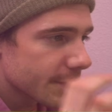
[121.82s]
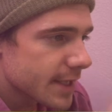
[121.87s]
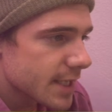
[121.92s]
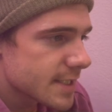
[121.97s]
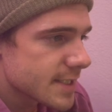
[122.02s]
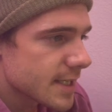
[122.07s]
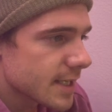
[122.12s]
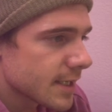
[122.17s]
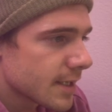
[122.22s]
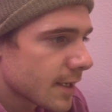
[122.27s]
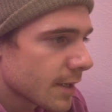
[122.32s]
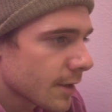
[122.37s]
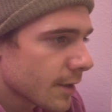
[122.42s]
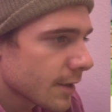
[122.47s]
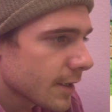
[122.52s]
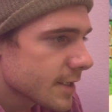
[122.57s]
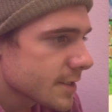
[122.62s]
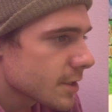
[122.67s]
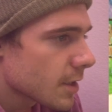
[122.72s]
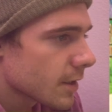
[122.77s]
they did
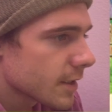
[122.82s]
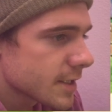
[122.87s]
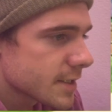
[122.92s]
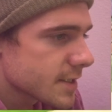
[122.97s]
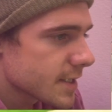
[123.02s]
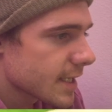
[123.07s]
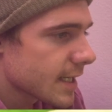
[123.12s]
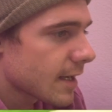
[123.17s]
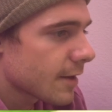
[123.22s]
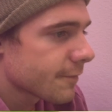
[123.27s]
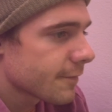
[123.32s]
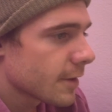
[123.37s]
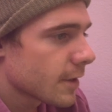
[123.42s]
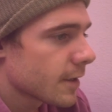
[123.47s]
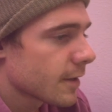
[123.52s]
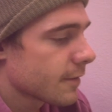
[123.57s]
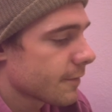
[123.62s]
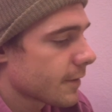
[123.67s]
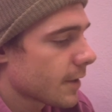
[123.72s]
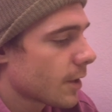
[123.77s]
here. It's laid out
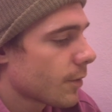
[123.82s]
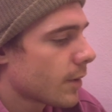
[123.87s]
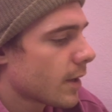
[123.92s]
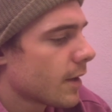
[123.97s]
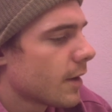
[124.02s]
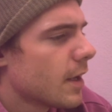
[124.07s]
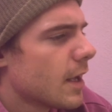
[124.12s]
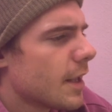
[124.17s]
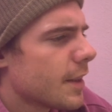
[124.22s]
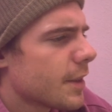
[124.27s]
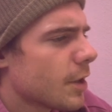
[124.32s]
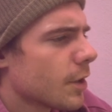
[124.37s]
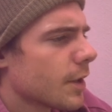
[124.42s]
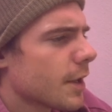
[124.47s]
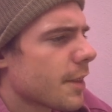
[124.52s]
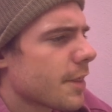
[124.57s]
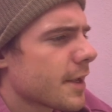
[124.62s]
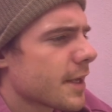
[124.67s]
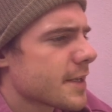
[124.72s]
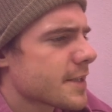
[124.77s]
very, very well. The
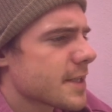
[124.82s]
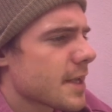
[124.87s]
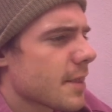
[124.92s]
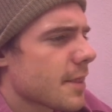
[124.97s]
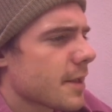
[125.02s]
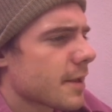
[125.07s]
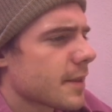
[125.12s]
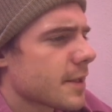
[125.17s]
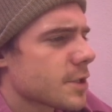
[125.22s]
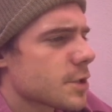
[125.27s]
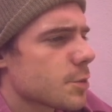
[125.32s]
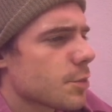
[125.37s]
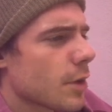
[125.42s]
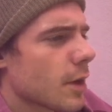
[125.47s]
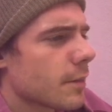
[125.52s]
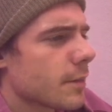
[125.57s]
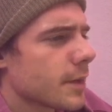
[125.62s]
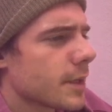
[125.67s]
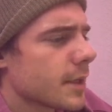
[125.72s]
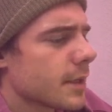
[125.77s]
only thing is, I think they should
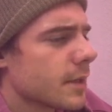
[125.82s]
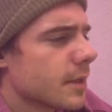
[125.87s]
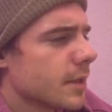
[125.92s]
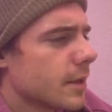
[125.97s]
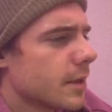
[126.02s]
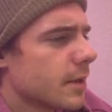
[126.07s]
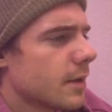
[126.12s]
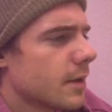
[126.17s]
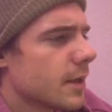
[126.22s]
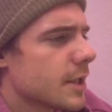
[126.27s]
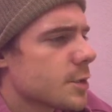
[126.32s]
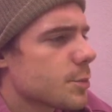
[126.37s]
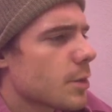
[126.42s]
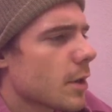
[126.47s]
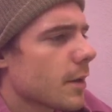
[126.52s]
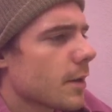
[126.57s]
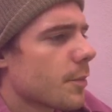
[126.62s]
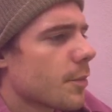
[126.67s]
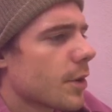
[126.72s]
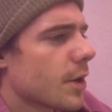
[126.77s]
probably
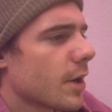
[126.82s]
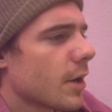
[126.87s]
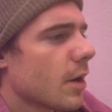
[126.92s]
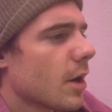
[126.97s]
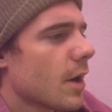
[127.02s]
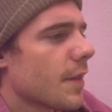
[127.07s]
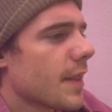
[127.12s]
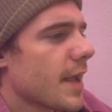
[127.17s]
put it on the